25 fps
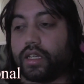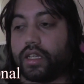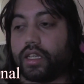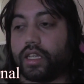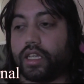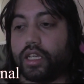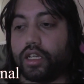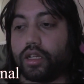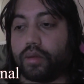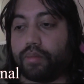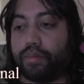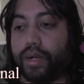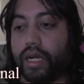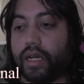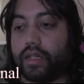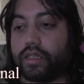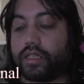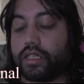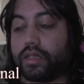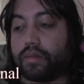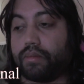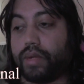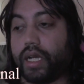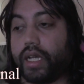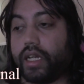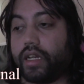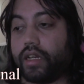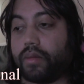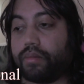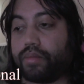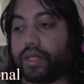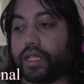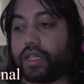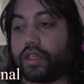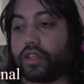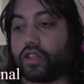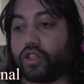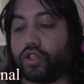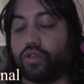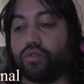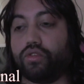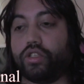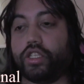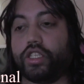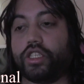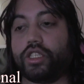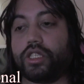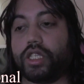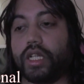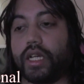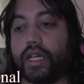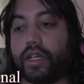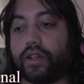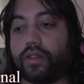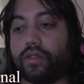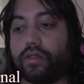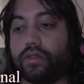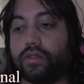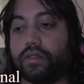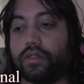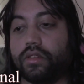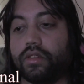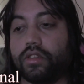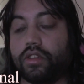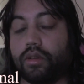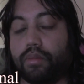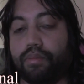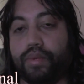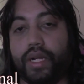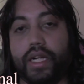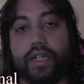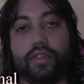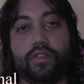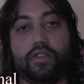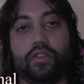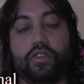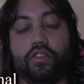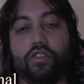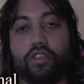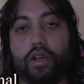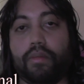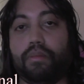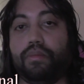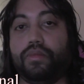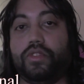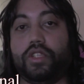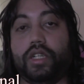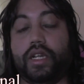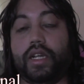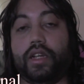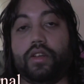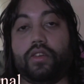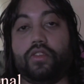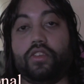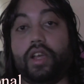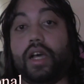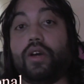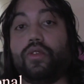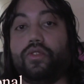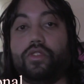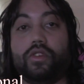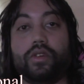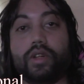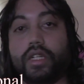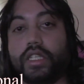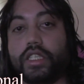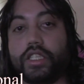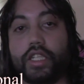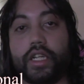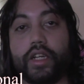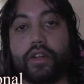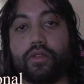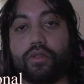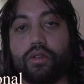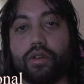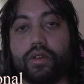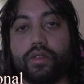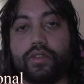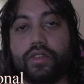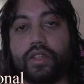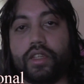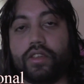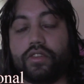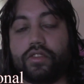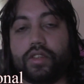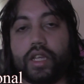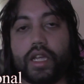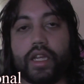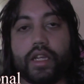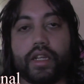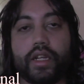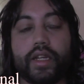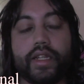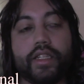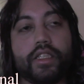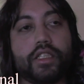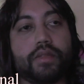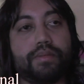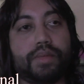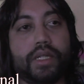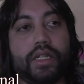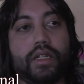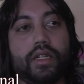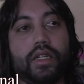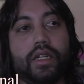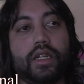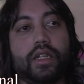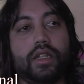In comparison, it might not be a huge channel compared to some channels out there in general in this day and age, but